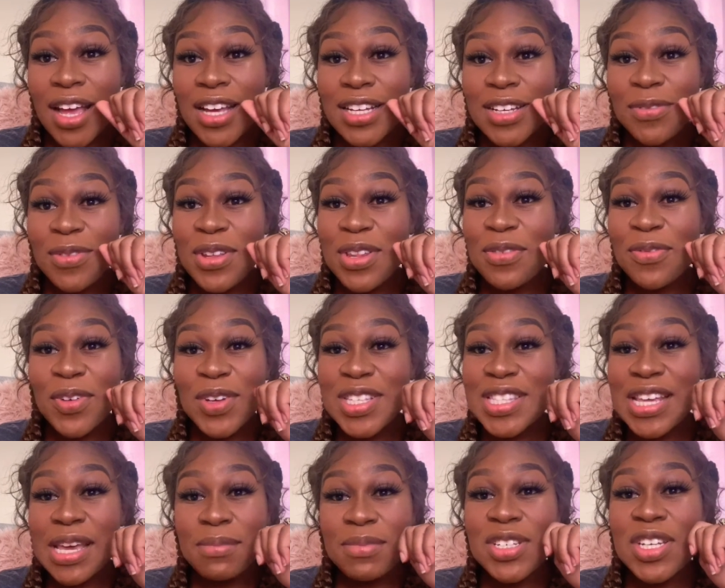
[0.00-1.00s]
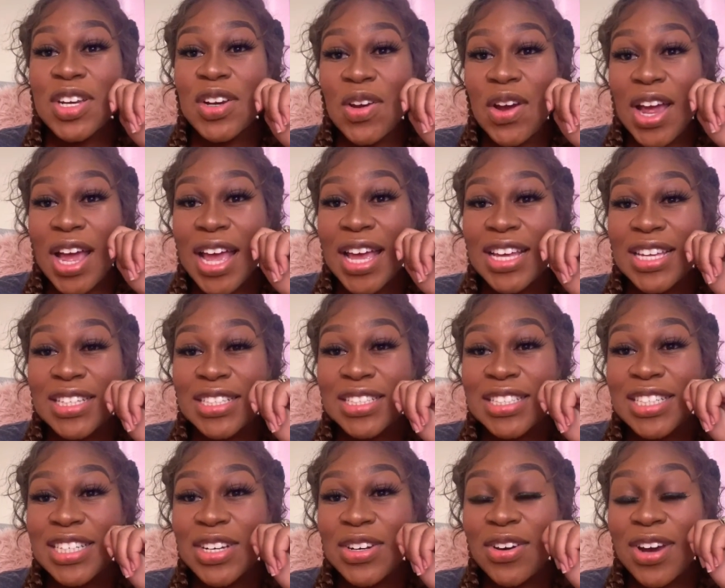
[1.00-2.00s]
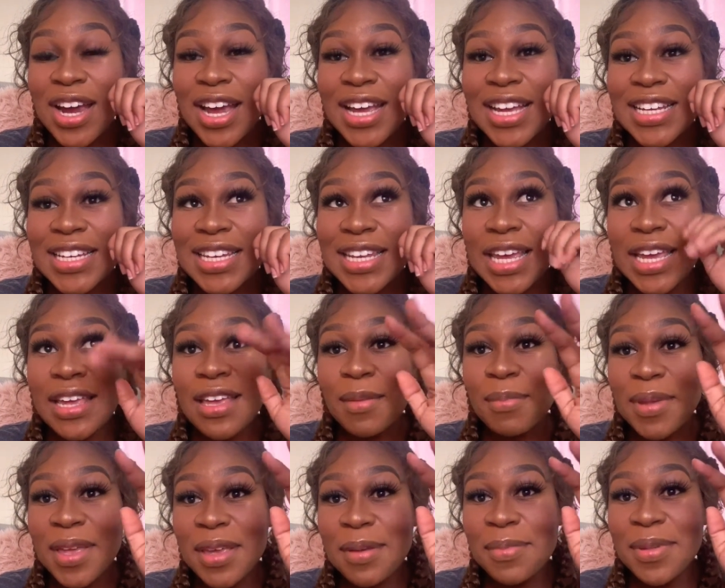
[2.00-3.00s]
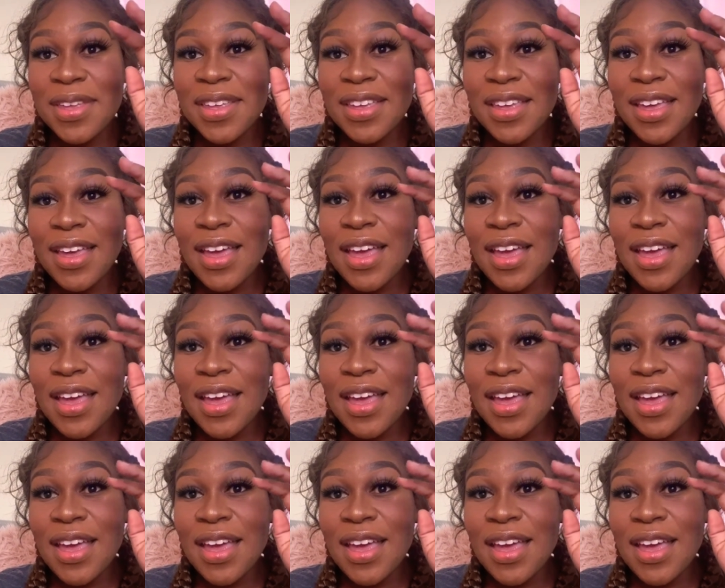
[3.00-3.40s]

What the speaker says: for the first time she cried like a baby.